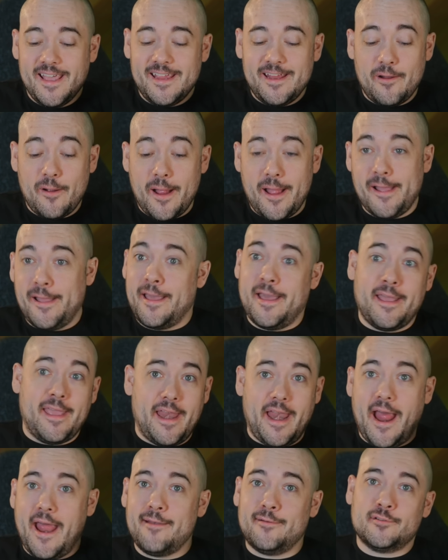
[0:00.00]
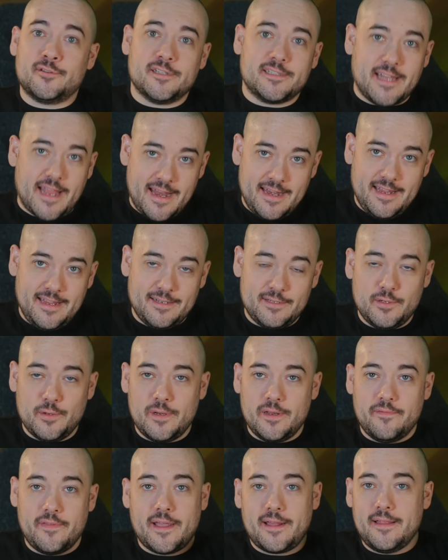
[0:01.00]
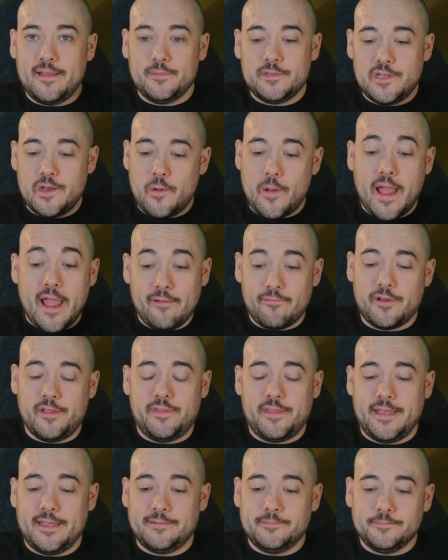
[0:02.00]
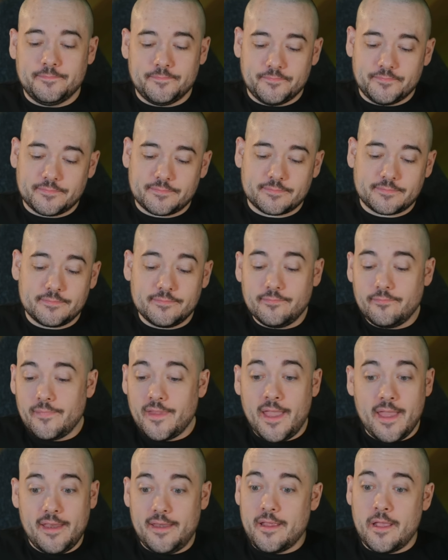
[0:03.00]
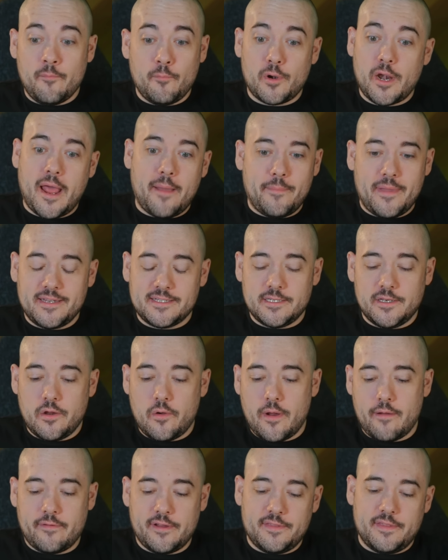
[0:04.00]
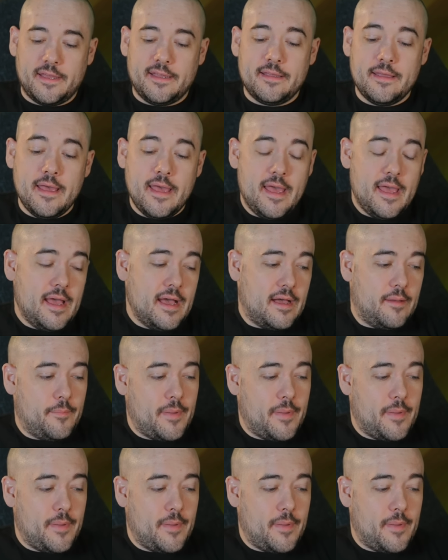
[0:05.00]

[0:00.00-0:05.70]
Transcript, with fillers: you know, I, again, I don't trust any intuitive that claims to know everything and, and we're not meant to know everything. Uh,